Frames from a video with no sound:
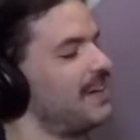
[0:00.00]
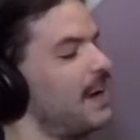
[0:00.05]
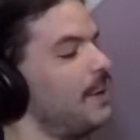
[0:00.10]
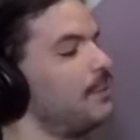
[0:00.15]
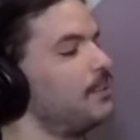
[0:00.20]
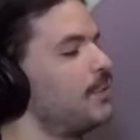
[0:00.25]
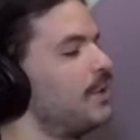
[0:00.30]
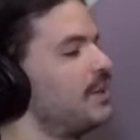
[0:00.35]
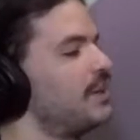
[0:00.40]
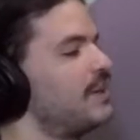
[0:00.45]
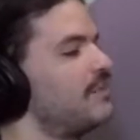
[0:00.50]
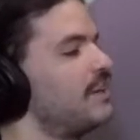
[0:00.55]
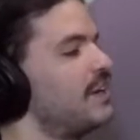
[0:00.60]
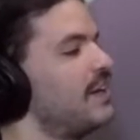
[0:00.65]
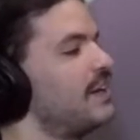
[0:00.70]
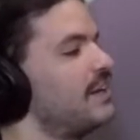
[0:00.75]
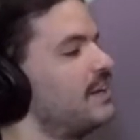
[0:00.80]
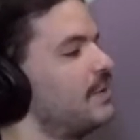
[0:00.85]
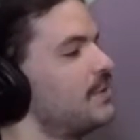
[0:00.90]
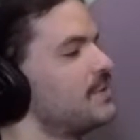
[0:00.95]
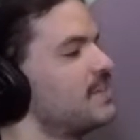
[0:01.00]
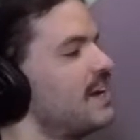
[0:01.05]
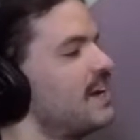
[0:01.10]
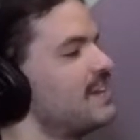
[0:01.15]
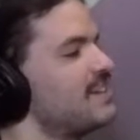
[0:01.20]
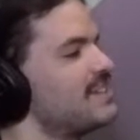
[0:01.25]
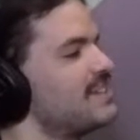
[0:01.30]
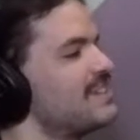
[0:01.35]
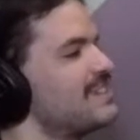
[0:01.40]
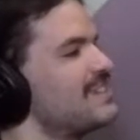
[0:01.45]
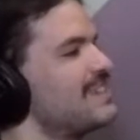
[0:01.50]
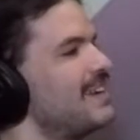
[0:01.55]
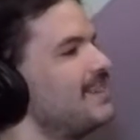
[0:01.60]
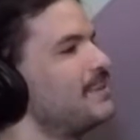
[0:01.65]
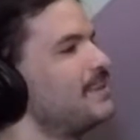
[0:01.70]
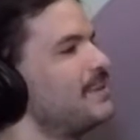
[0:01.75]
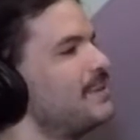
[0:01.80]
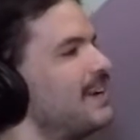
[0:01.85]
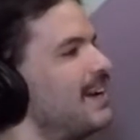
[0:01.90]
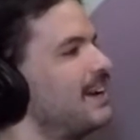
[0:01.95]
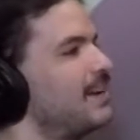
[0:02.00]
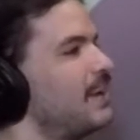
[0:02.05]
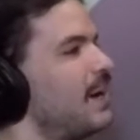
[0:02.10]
I would want to live in any of those houses. That'd be kind of,